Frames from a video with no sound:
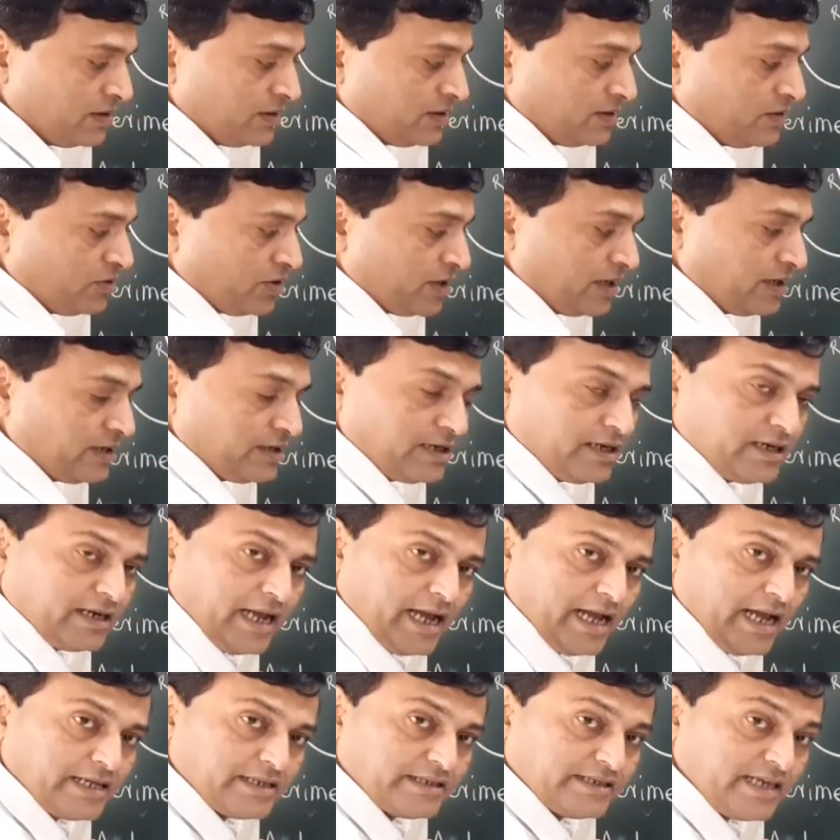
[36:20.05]
You can treat
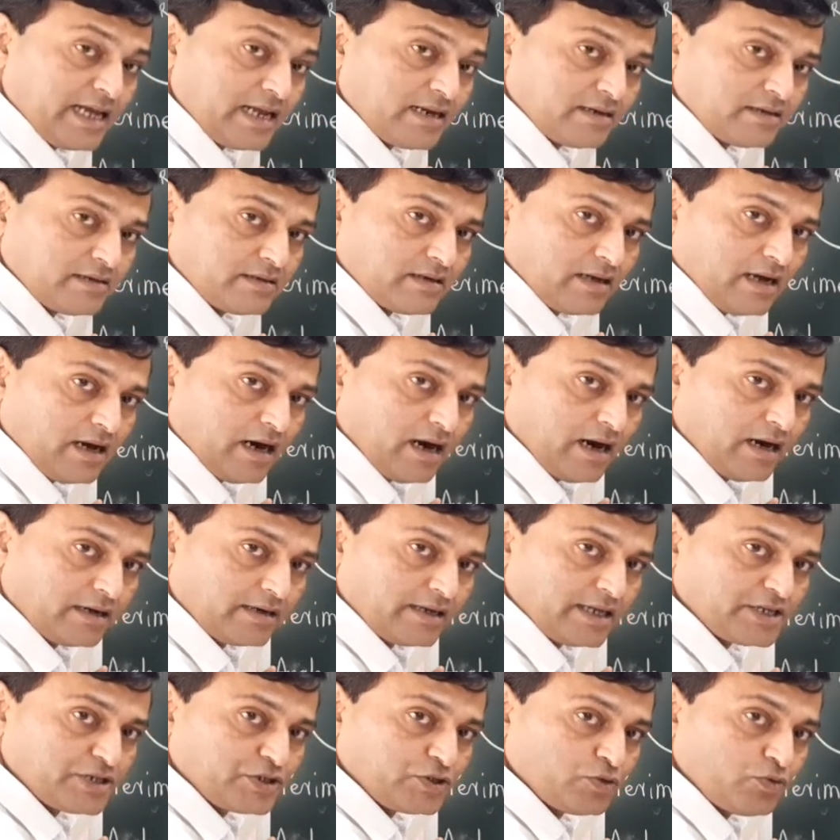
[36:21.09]
as n, r
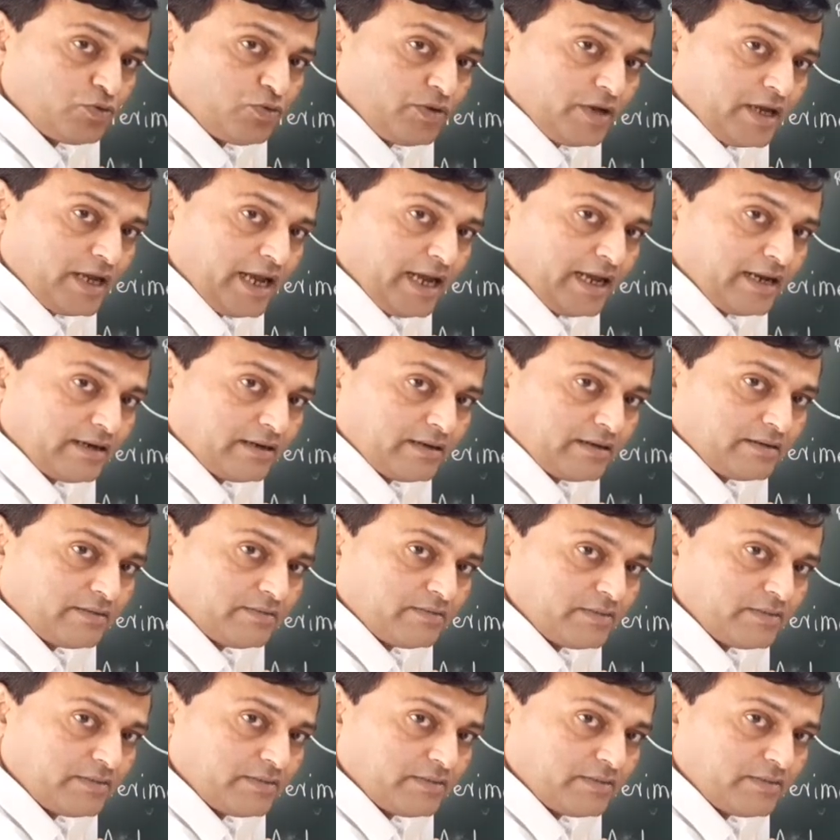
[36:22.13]
raised to n,